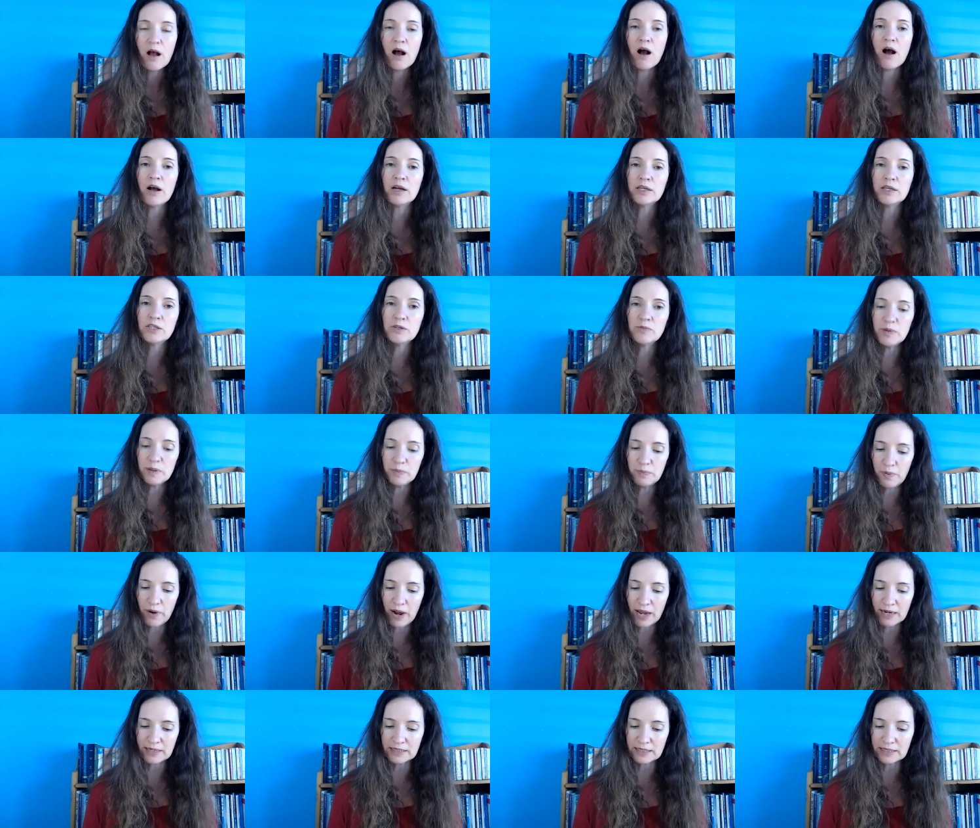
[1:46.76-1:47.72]
are to be
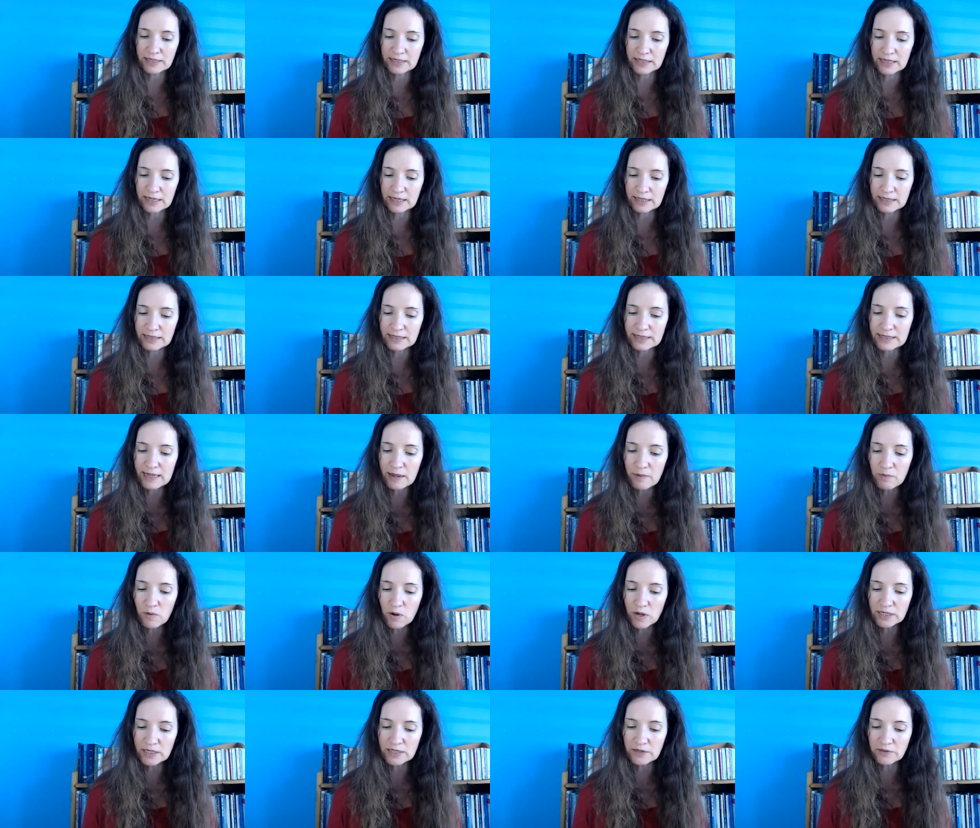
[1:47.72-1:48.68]
practiced in a
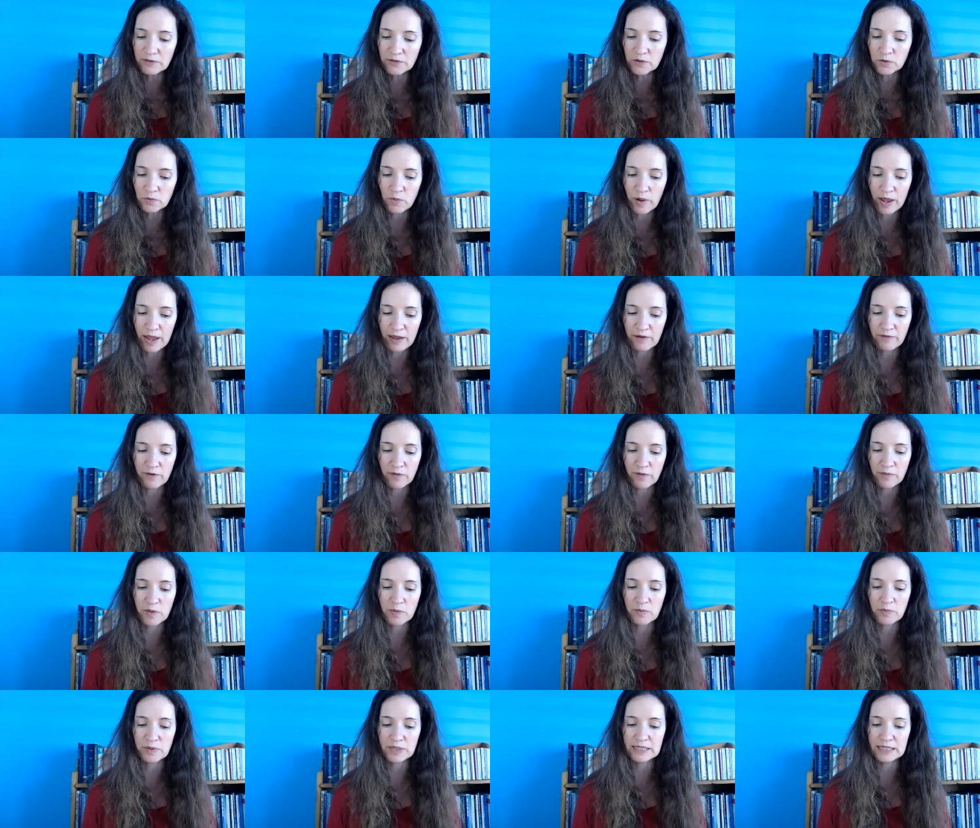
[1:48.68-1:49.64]
somewhat different way from
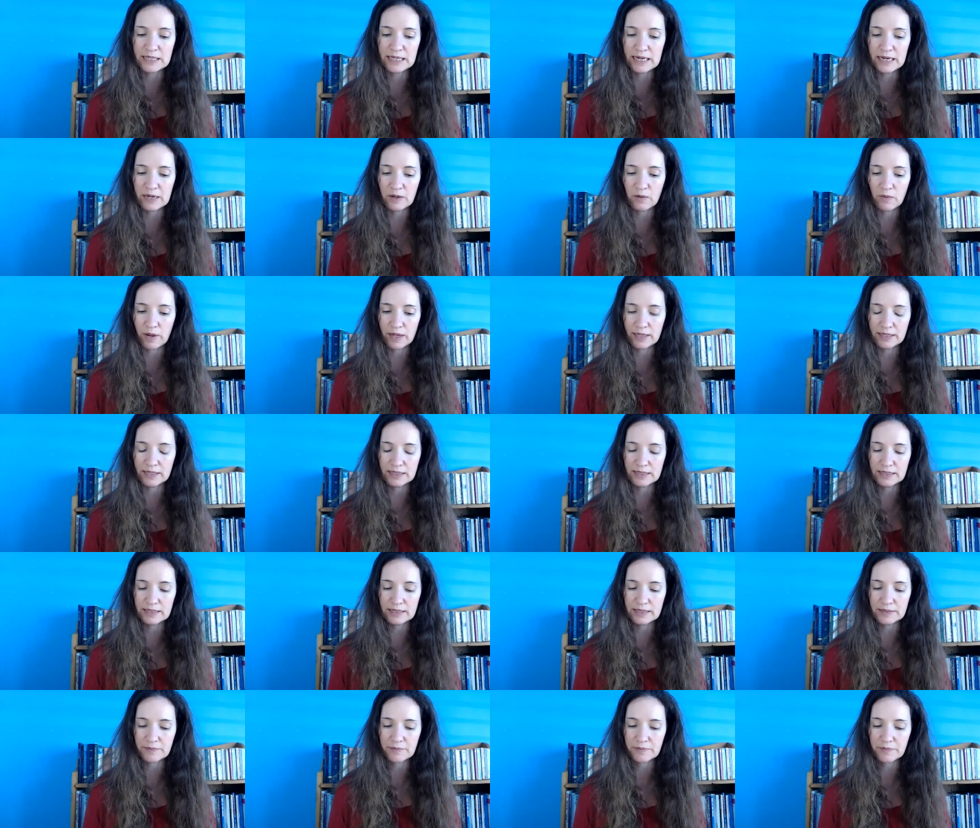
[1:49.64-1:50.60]
the preceding ones.
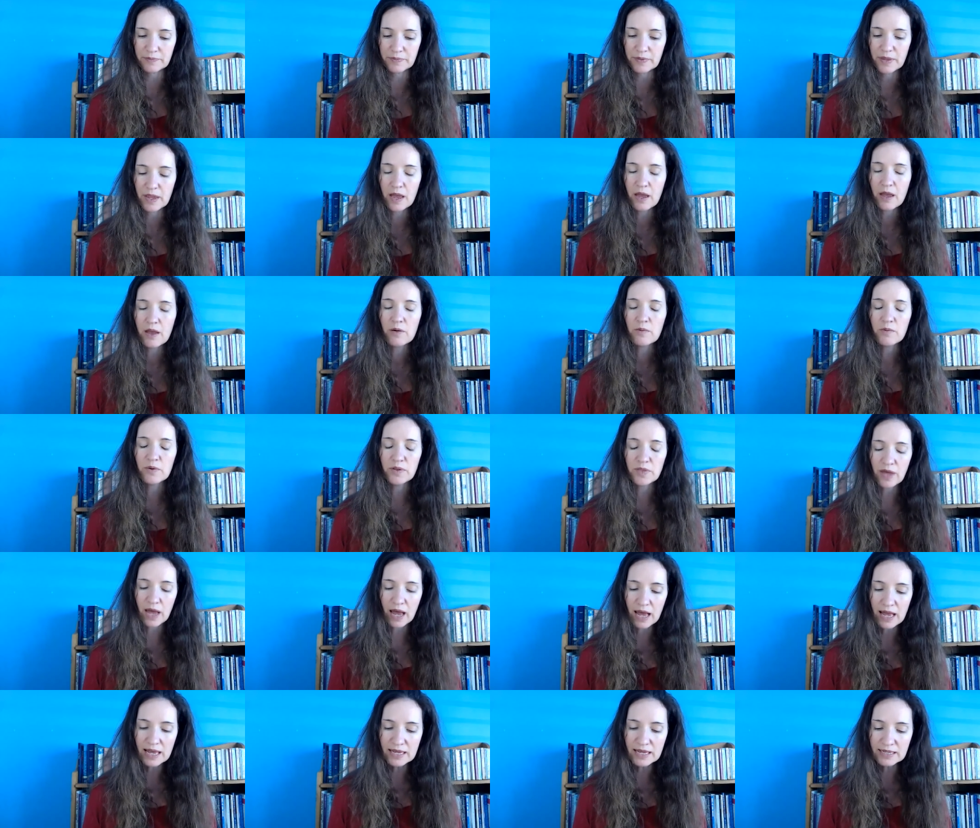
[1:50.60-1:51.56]
With
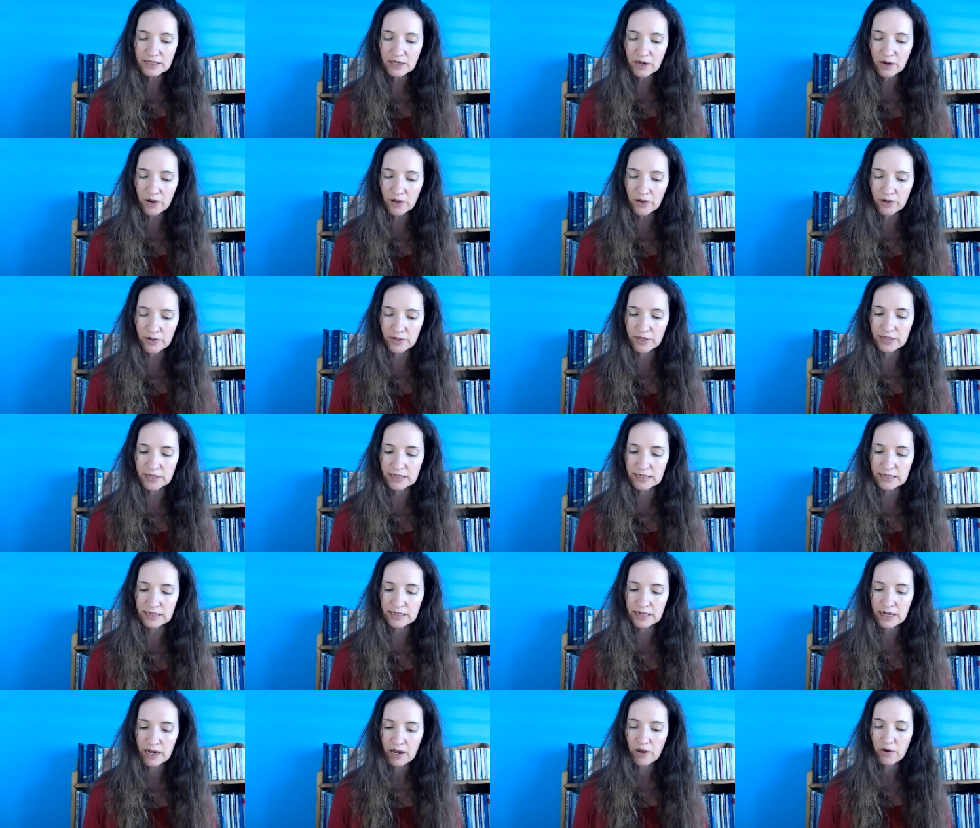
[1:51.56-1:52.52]
eyes
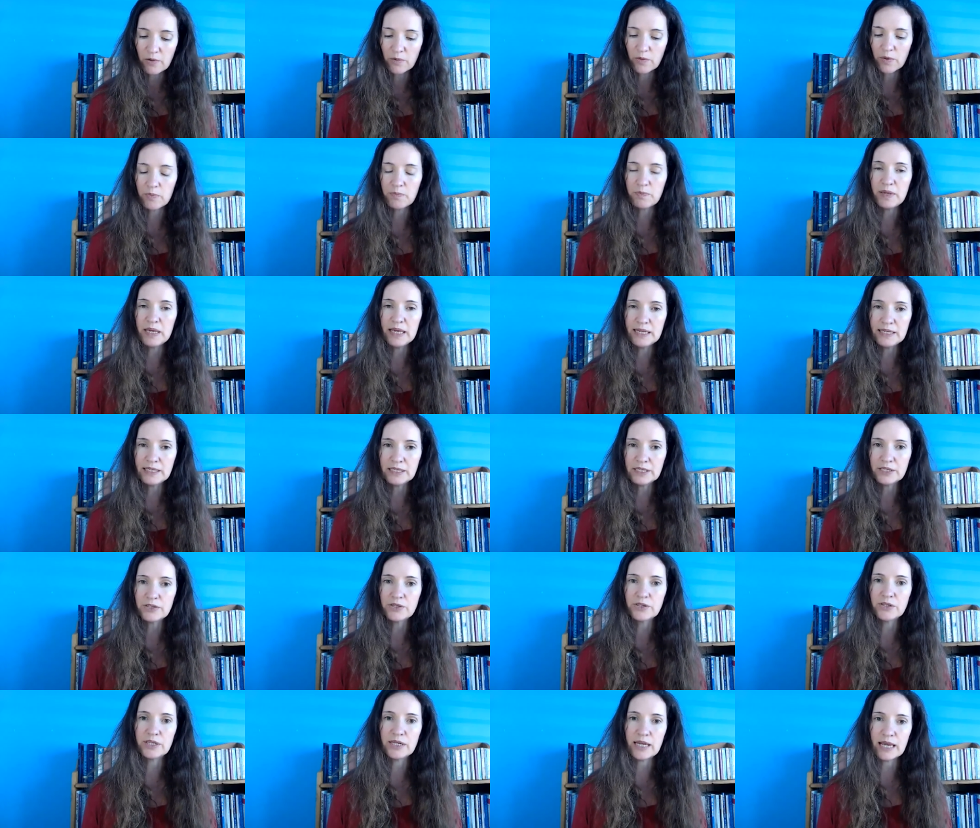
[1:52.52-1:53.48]
closed, repeat
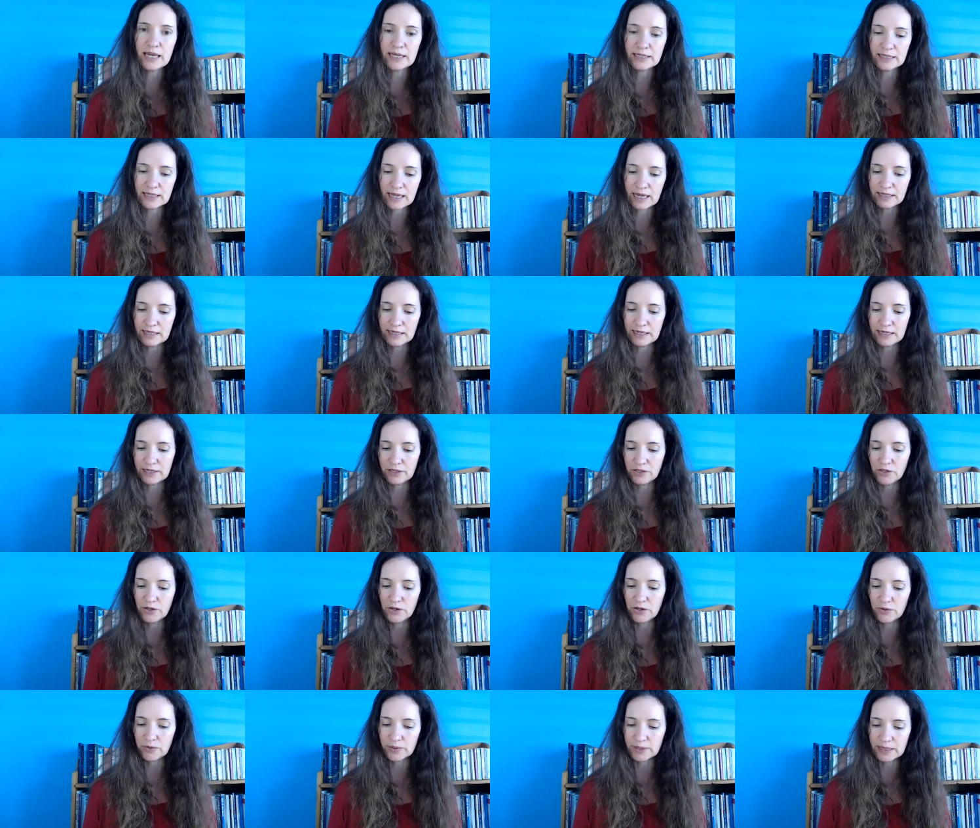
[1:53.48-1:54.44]
today's idea
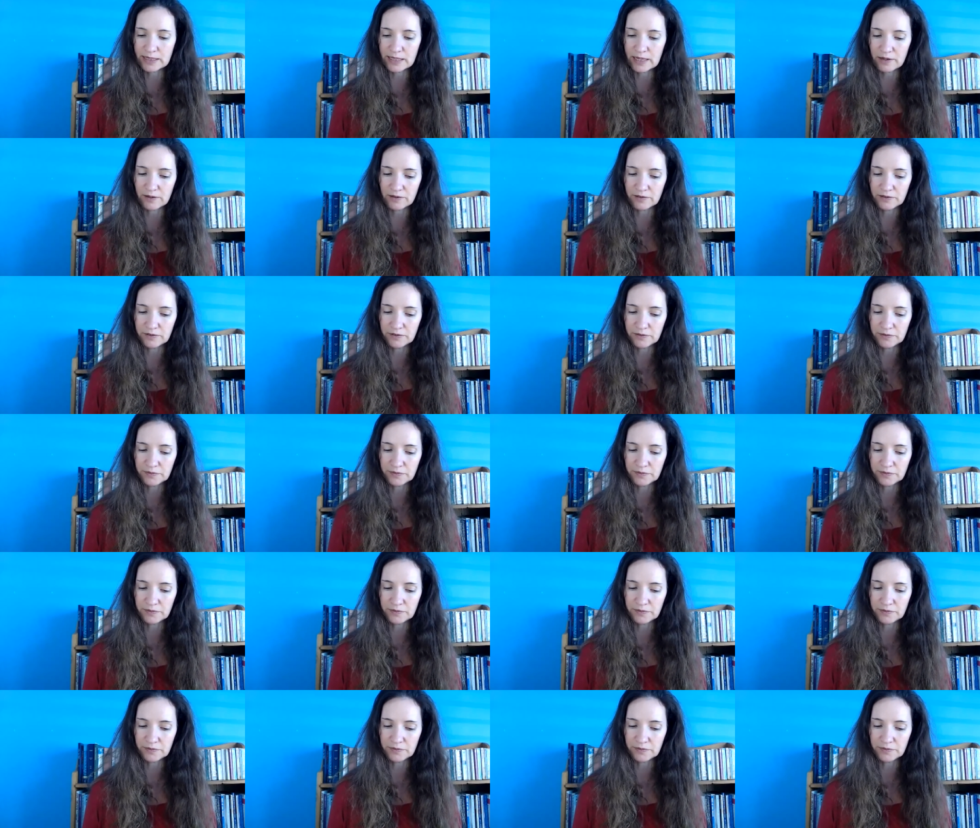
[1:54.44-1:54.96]
to yourself.